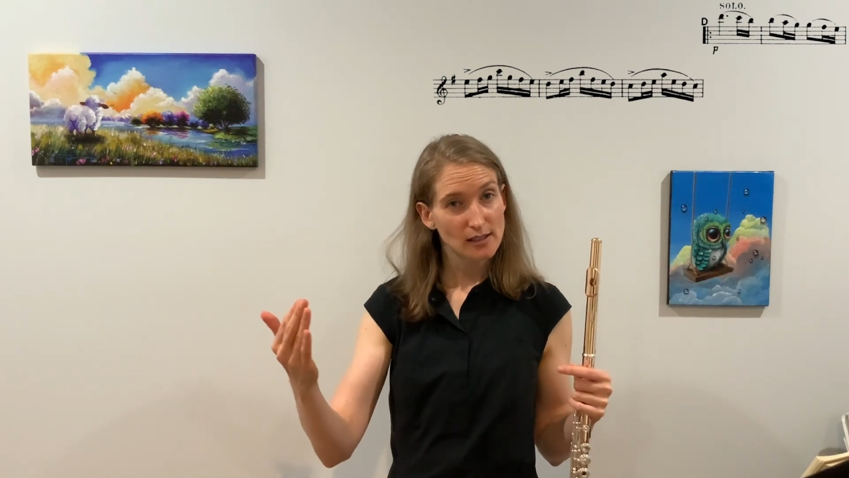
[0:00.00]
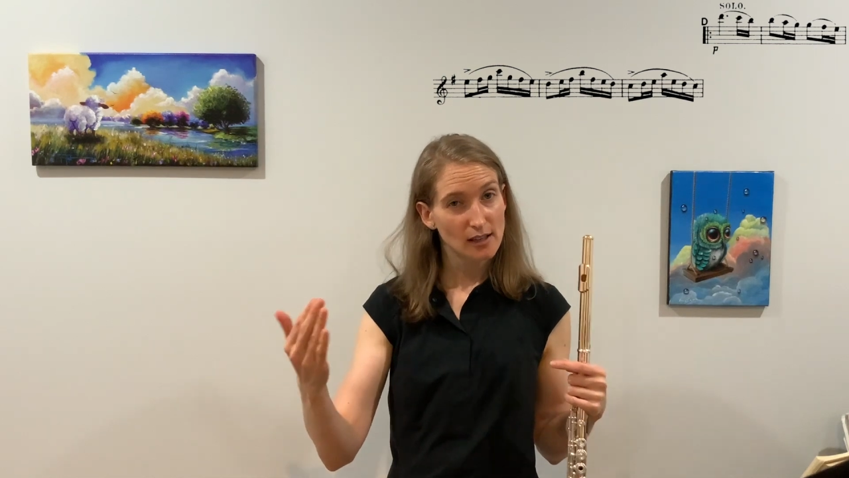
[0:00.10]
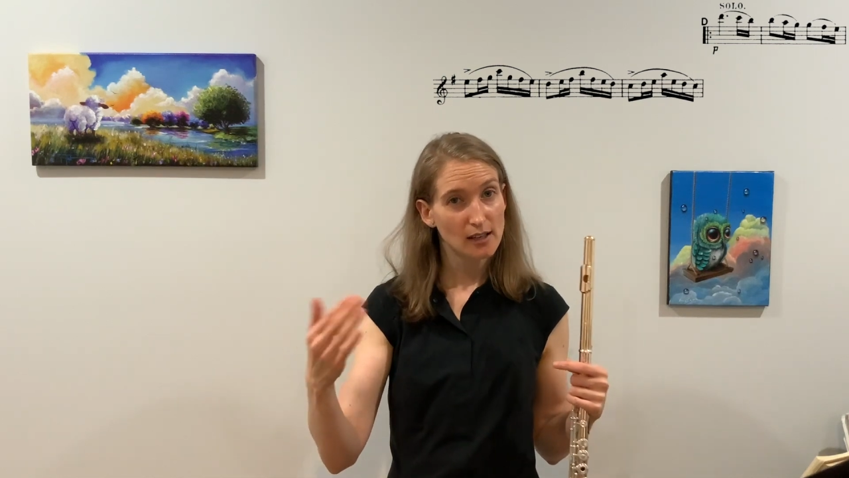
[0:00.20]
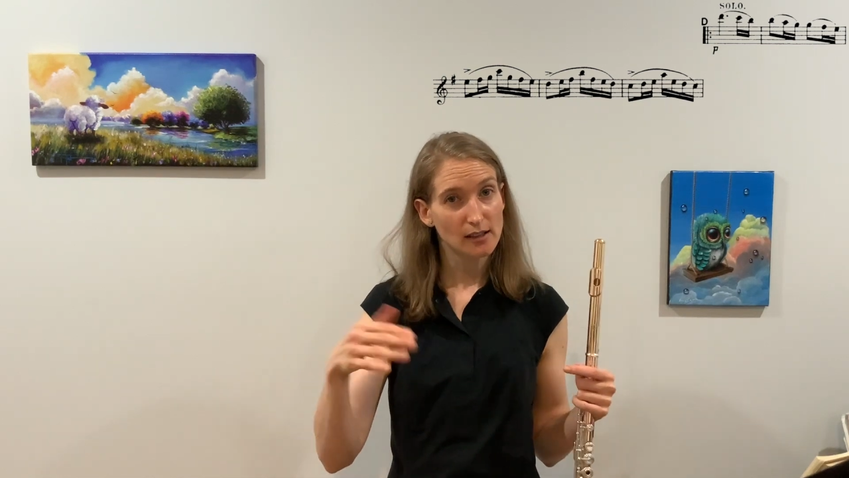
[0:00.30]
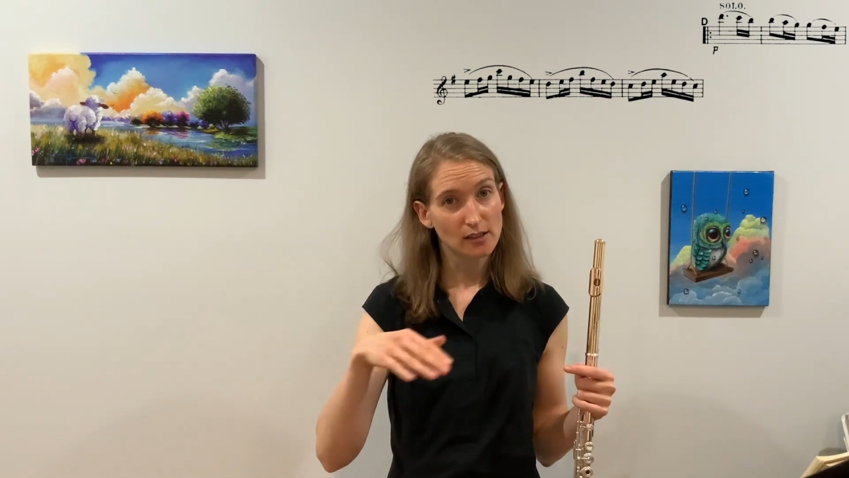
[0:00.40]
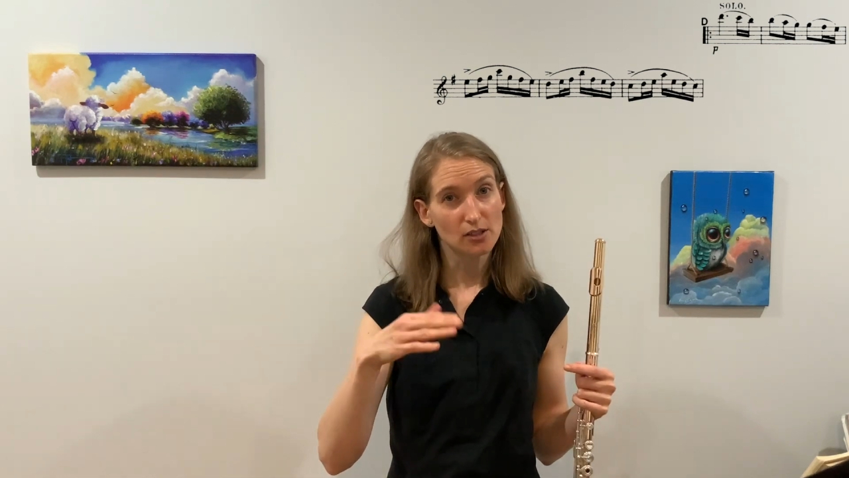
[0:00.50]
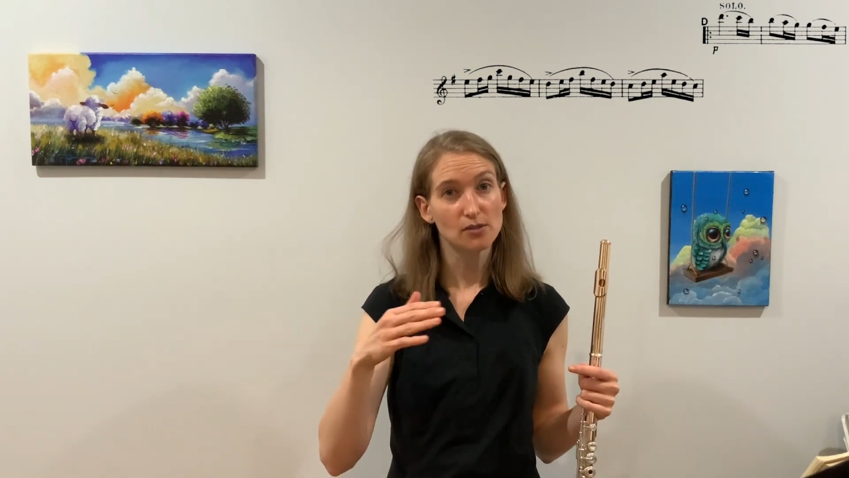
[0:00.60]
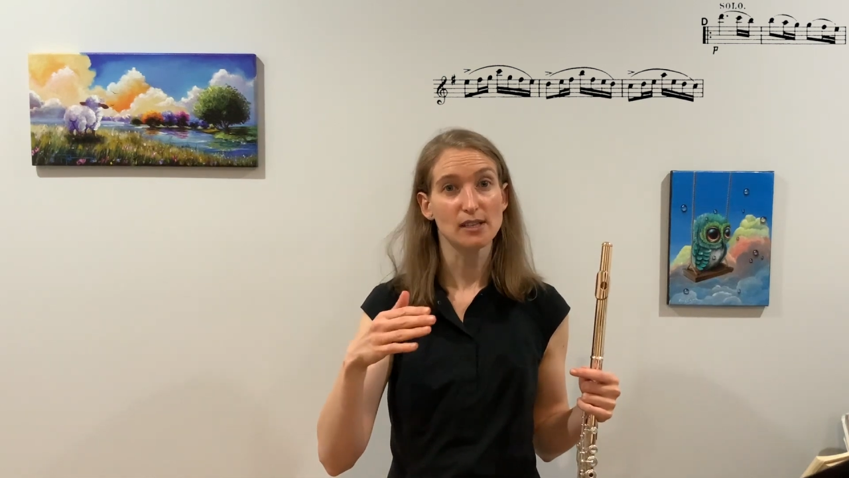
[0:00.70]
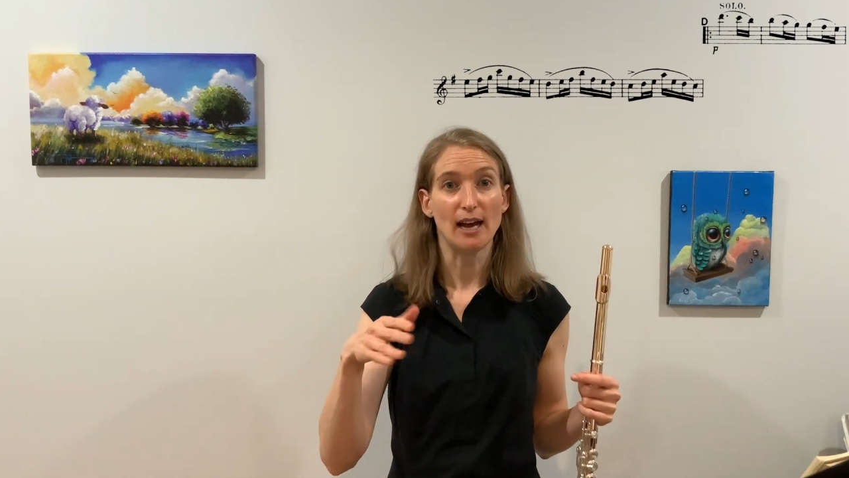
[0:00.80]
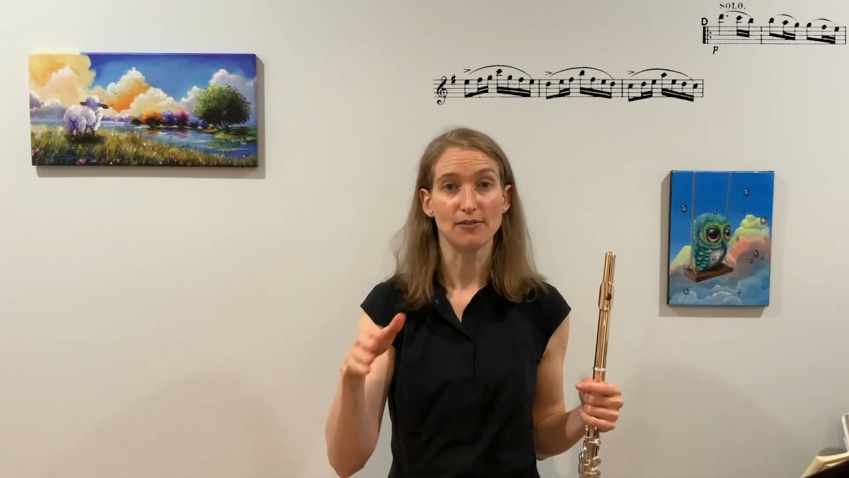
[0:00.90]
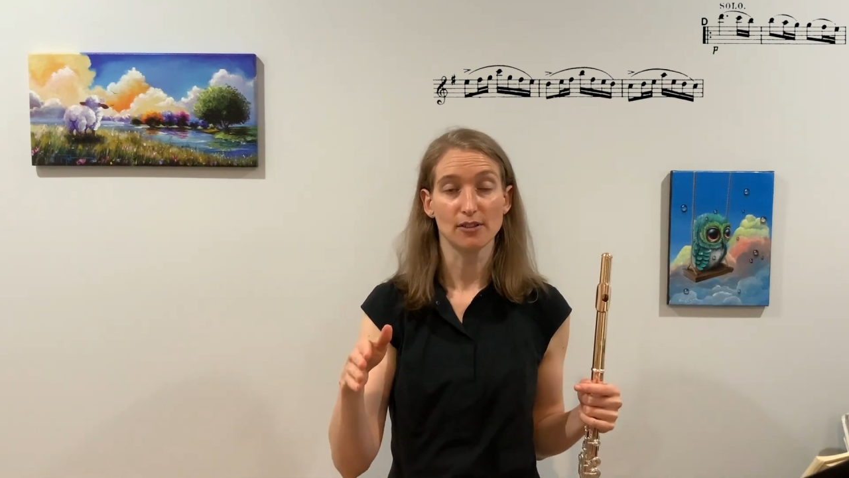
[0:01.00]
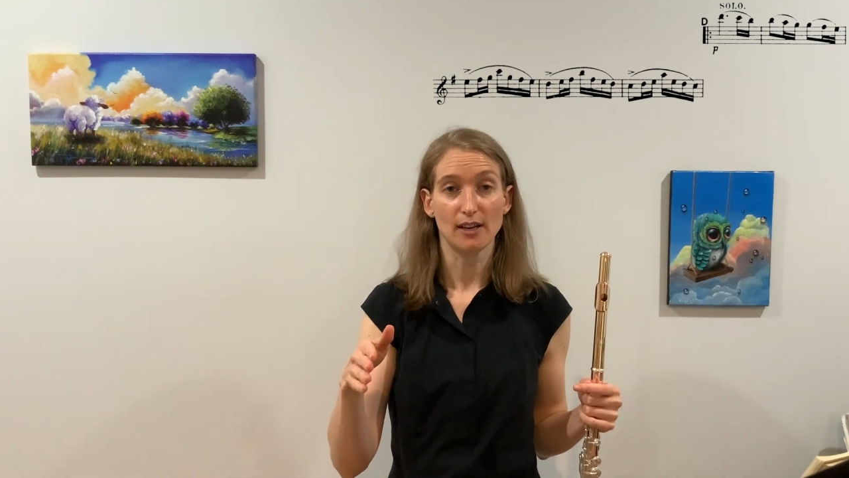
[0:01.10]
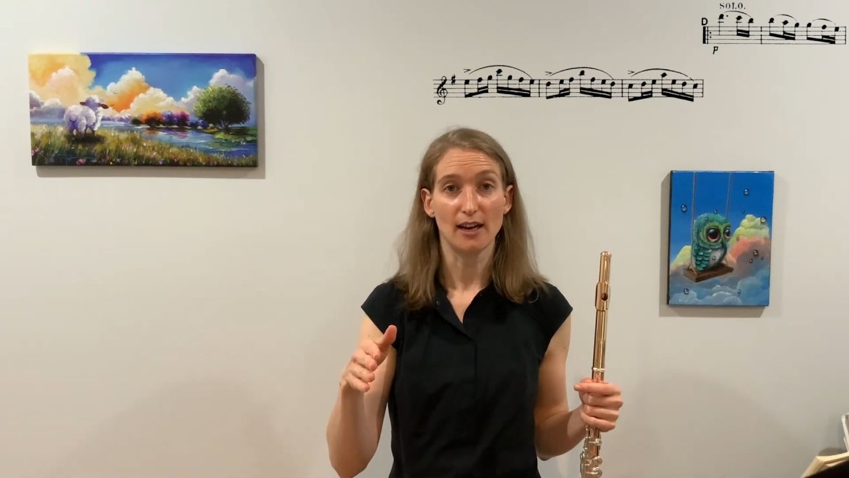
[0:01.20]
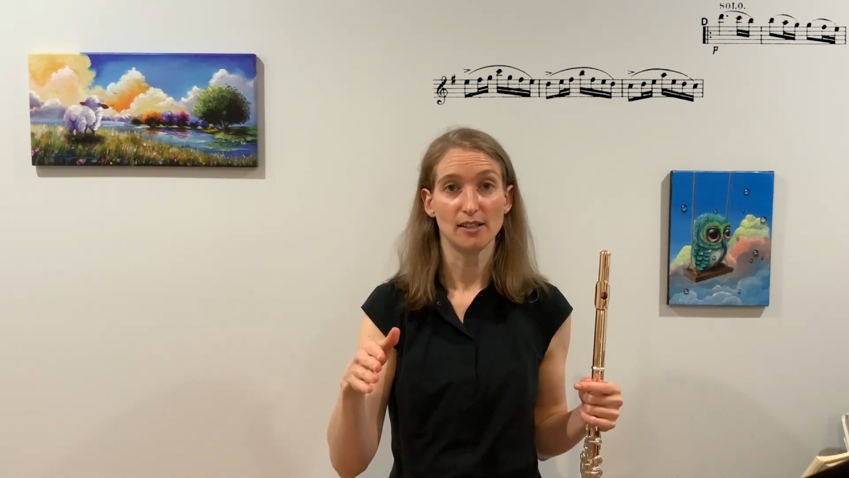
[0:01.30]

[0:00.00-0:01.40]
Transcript: and then the notes after the high